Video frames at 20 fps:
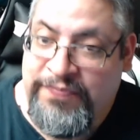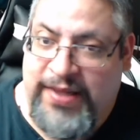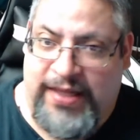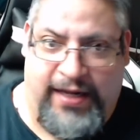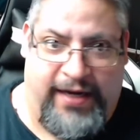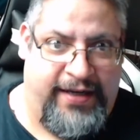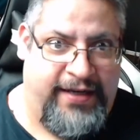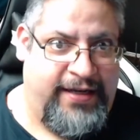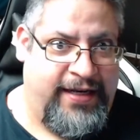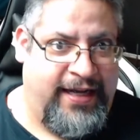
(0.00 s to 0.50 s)

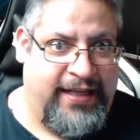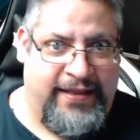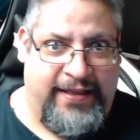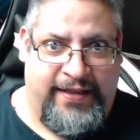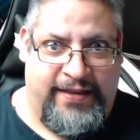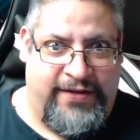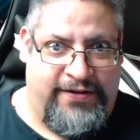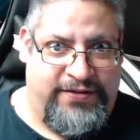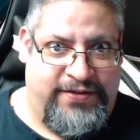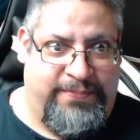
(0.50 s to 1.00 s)
Now, not
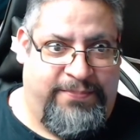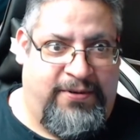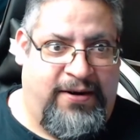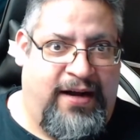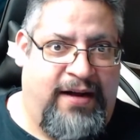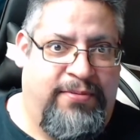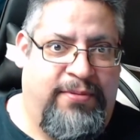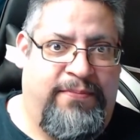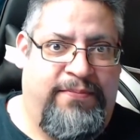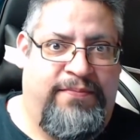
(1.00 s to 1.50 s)
that there's a
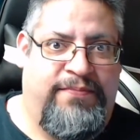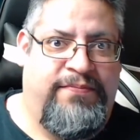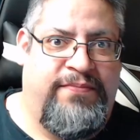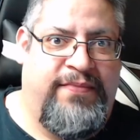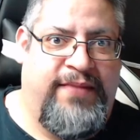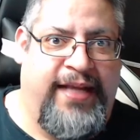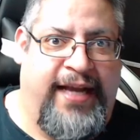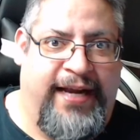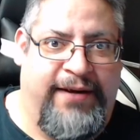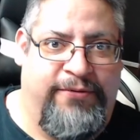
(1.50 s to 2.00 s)
problem
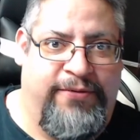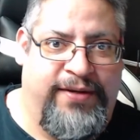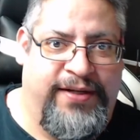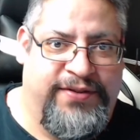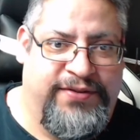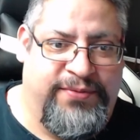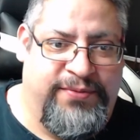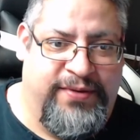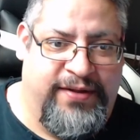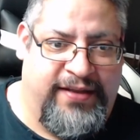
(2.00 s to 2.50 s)
that
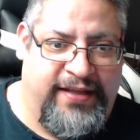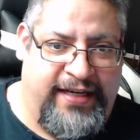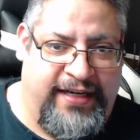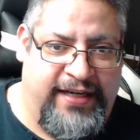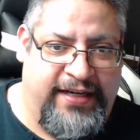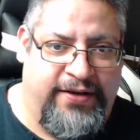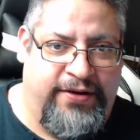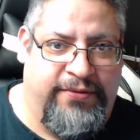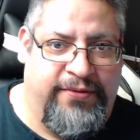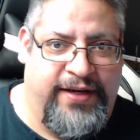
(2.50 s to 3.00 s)
is with the
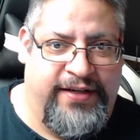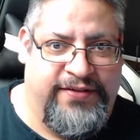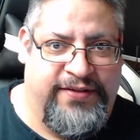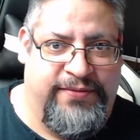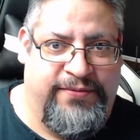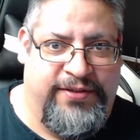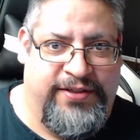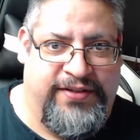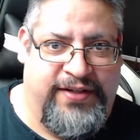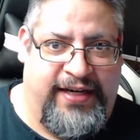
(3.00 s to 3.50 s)
Eco
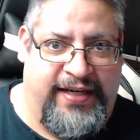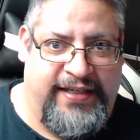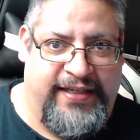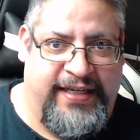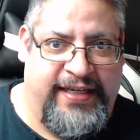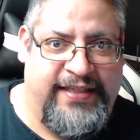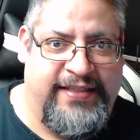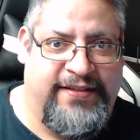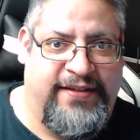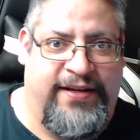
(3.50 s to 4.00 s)
resin,
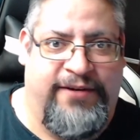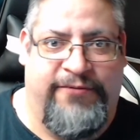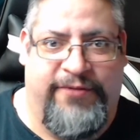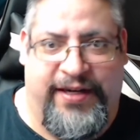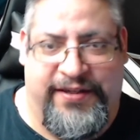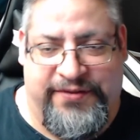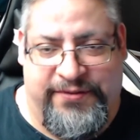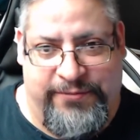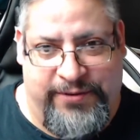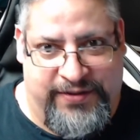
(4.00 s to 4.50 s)
eSun
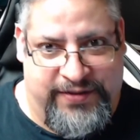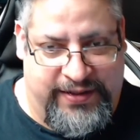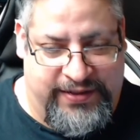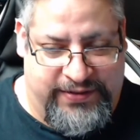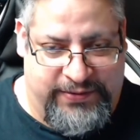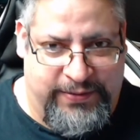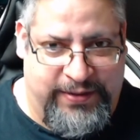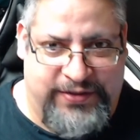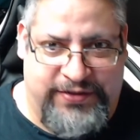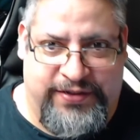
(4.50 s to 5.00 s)
resin, which I
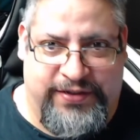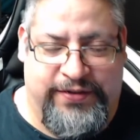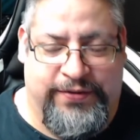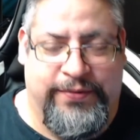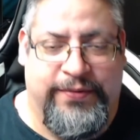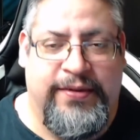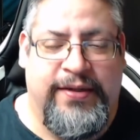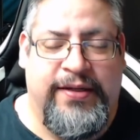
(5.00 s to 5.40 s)
switched to.